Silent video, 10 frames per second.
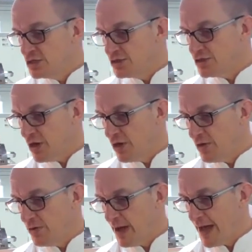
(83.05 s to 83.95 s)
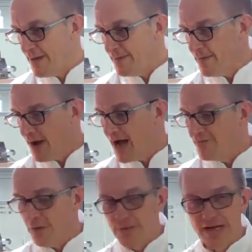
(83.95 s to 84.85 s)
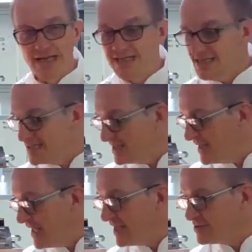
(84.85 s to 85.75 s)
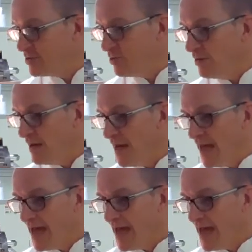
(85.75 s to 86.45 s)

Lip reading: So I've not put any seasoning in there at all,